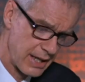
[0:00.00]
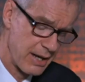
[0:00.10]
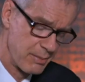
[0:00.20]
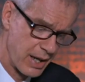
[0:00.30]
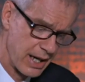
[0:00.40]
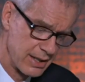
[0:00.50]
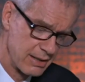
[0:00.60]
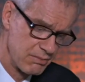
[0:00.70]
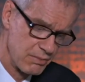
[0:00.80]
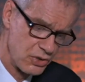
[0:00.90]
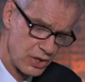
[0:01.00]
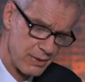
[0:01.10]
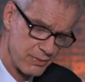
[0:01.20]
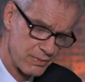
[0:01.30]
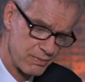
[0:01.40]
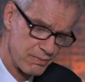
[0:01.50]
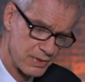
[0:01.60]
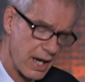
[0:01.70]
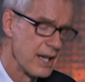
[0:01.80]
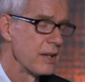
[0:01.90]
led by the chief
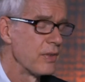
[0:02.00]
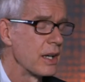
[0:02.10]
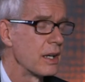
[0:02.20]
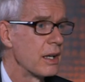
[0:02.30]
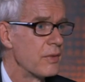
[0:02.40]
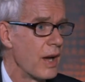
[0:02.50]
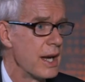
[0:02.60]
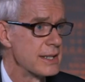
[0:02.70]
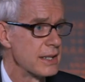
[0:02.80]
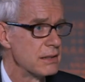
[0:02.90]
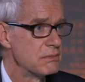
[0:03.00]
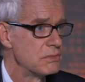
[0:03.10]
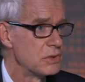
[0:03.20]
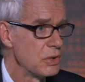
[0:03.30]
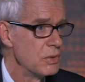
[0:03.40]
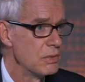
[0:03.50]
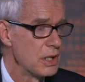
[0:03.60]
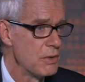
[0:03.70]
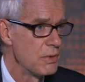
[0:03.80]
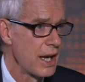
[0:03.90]
scientific advisor to
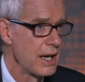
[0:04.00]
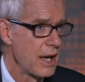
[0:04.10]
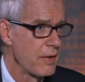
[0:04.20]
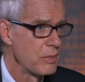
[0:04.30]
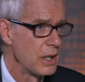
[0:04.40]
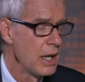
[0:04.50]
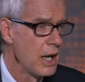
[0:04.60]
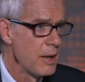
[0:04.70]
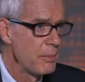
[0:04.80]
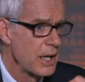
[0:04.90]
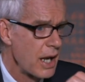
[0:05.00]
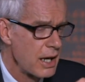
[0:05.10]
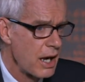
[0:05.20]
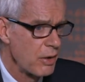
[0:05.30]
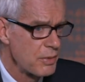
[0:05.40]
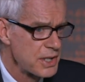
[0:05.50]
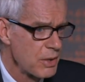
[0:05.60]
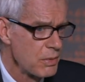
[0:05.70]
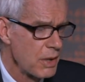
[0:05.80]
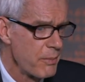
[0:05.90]
the U K government. But I, I
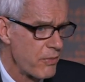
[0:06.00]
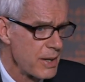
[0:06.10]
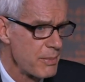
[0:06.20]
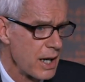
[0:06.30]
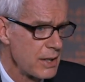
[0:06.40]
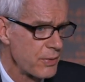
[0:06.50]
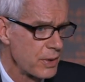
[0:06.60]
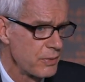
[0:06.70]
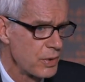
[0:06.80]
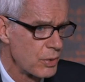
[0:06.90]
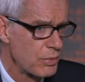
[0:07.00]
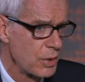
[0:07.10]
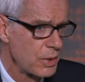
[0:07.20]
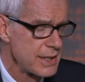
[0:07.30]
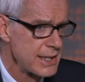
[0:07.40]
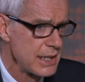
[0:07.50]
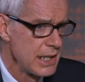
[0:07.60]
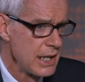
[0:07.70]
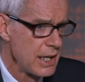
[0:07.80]
also I'm very mindful of your role as a